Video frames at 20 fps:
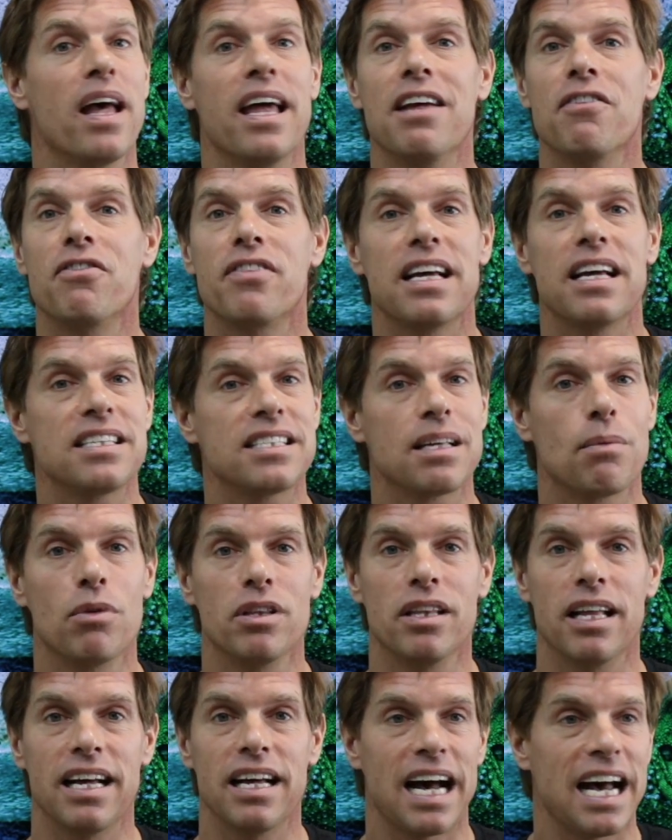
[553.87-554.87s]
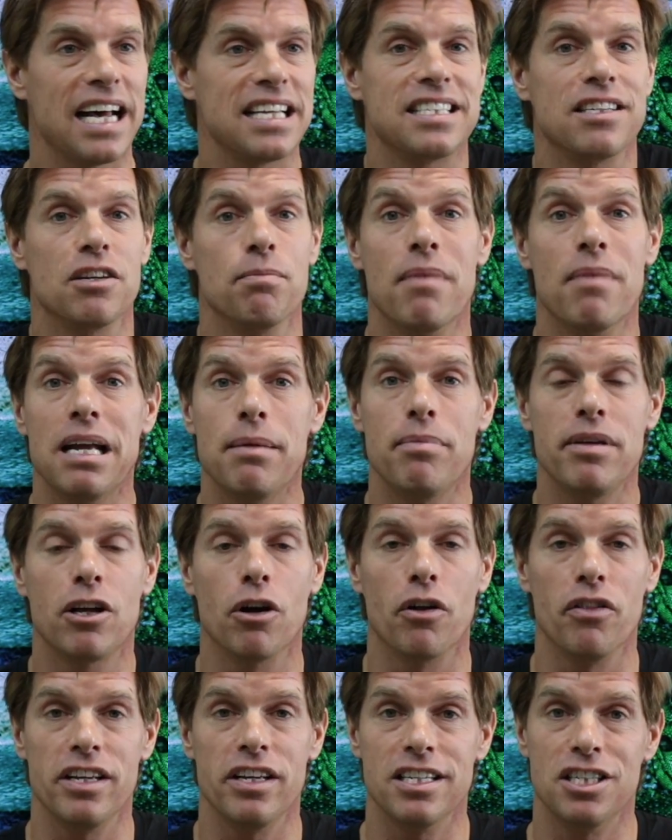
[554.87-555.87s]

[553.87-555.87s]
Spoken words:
And if they're someone that hasn't maybe got the